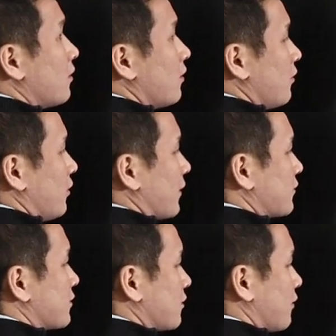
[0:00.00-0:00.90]
you have to
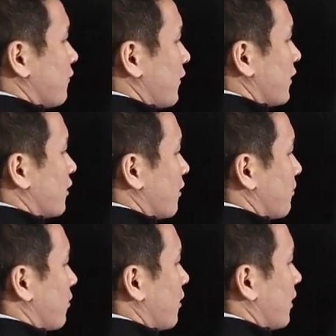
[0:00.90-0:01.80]
solve phi naught
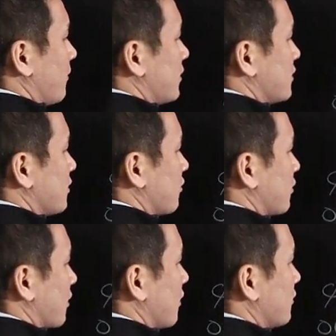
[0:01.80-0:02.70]
prime is equal to
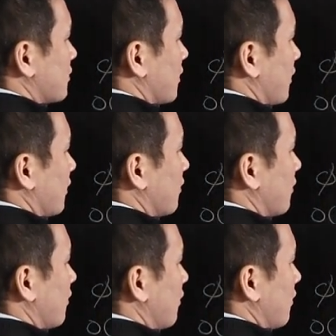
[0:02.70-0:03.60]
cosine
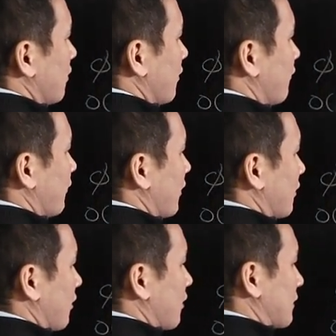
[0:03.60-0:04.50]
of phi
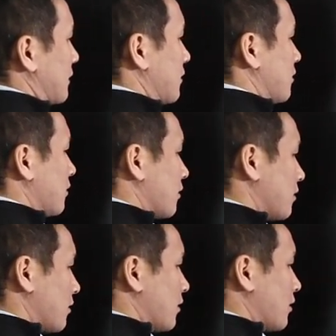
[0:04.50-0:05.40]
naught.
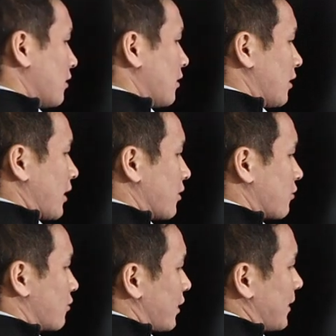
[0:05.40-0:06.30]
At
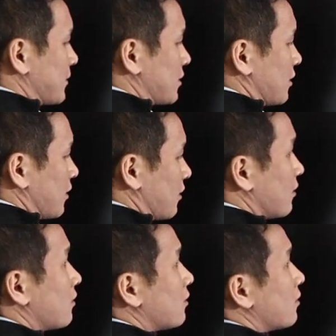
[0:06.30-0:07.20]
order epsilon
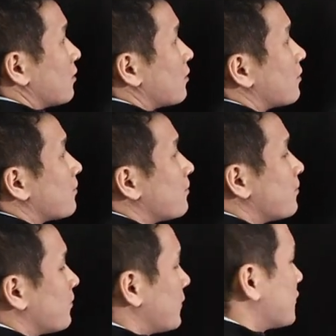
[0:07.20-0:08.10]

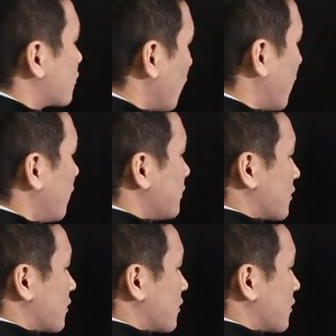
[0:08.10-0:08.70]
squared,